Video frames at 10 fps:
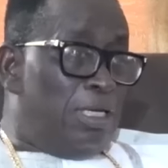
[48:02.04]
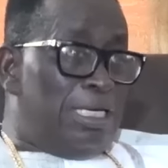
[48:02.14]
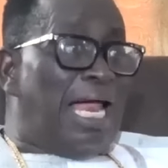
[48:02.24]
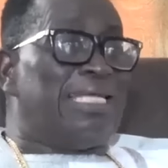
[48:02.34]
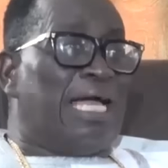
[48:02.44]

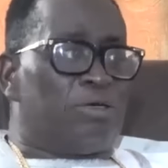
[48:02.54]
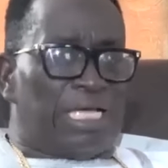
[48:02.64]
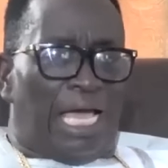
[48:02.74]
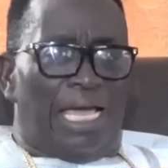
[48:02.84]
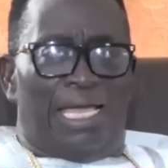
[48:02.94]

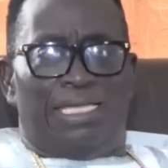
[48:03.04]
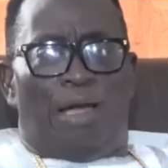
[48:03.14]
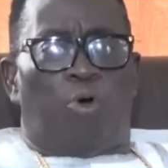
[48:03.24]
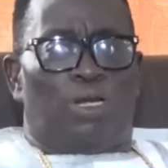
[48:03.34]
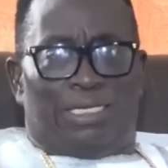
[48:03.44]
Lighthouse,
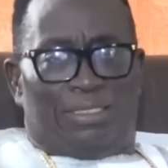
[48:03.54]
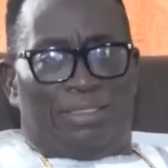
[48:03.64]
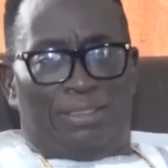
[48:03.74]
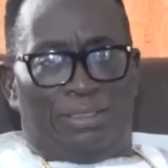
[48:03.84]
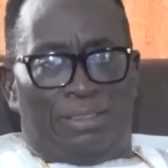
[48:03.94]
nobody.
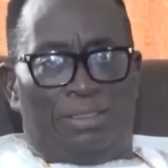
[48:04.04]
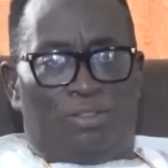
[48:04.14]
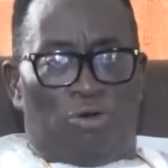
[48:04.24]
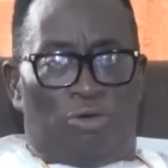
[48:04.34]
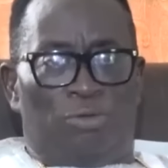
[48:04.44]

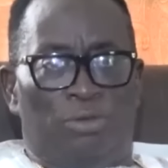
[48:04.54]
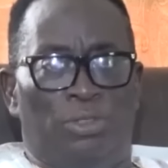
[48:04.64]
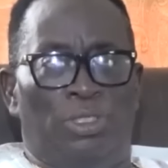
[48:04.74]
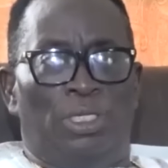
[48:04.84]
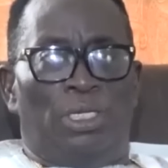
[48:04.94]
So
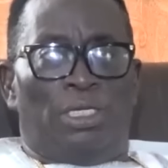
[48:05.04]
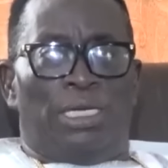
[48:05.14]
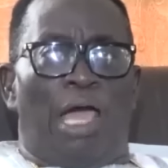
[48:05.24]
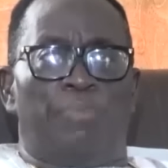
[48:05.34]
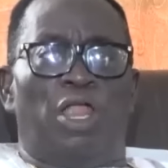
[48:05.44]

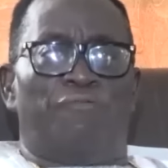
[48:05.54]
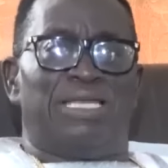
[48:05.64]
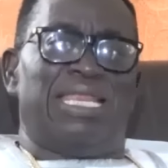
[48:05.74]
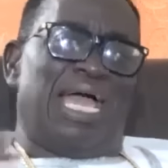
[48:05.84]
now, beloved,